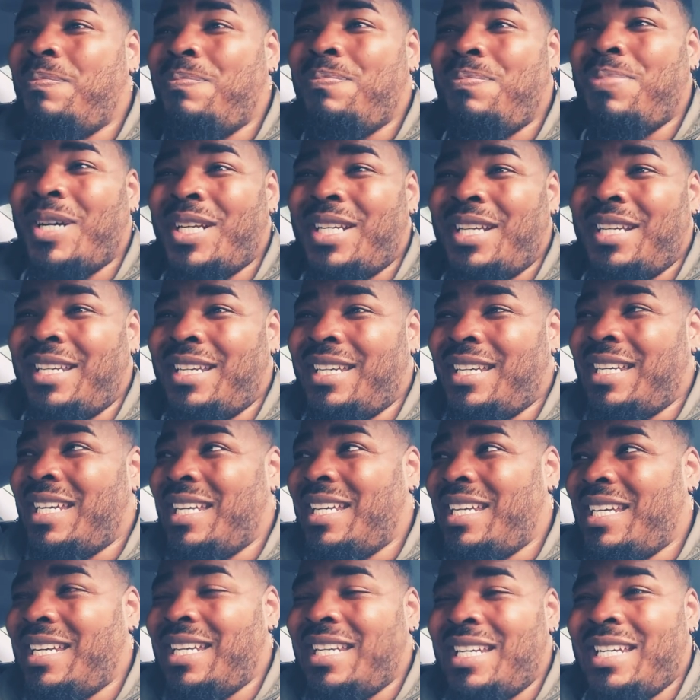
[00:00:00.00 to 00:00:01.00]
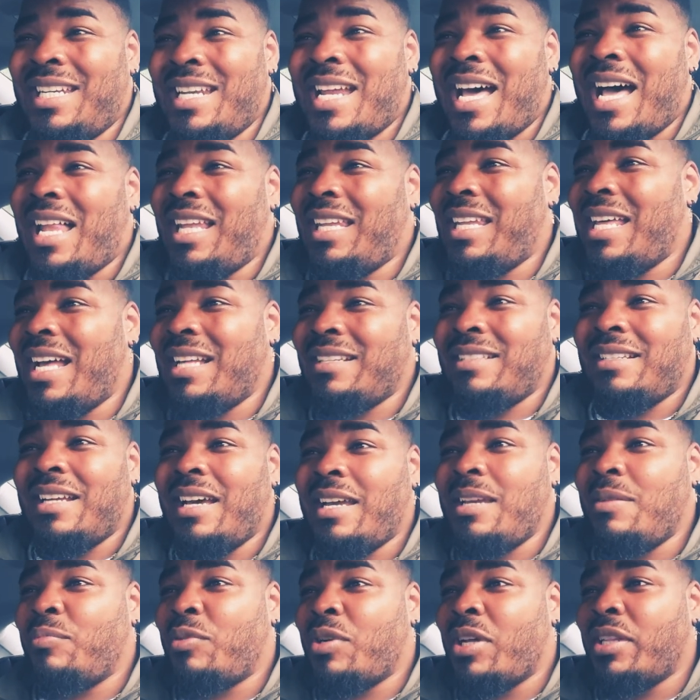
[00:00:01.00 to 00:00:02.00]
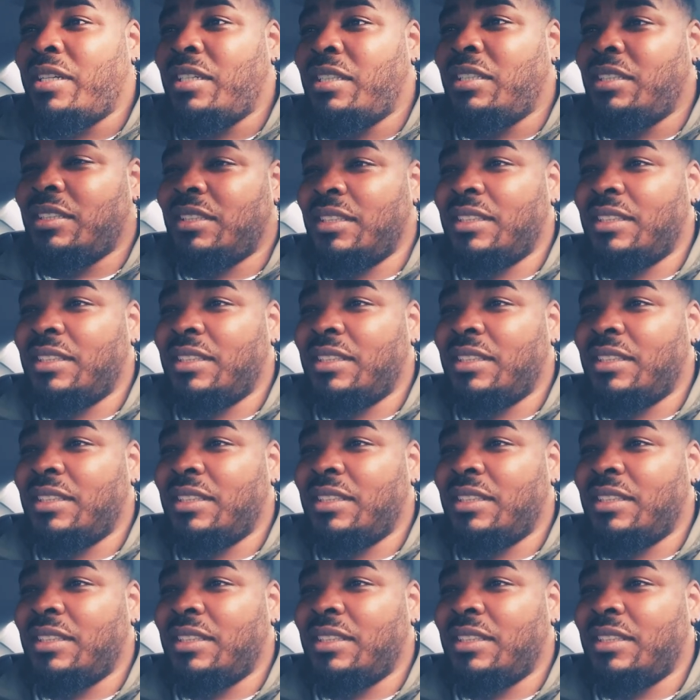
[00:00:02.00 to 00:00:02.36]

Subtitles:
but not last night, brother.